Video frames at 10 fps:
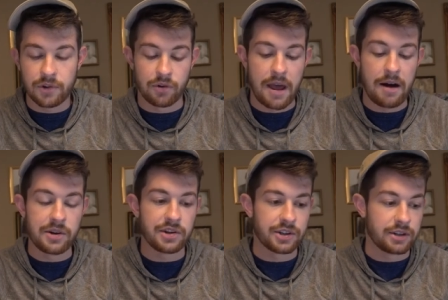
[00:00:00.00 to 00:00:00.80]
So now
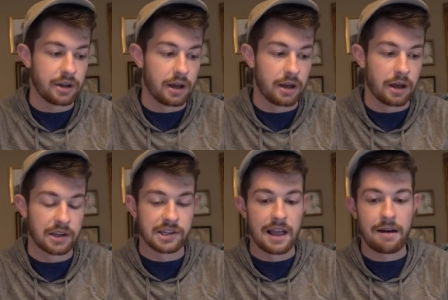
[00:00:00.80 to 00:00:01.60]
he's just a,
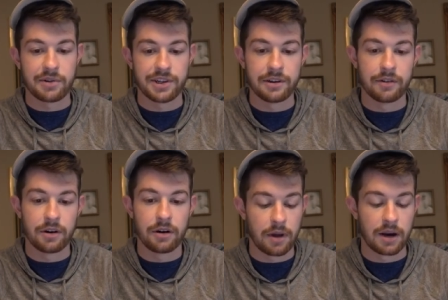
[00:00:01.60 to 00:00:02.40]
a, slot receiver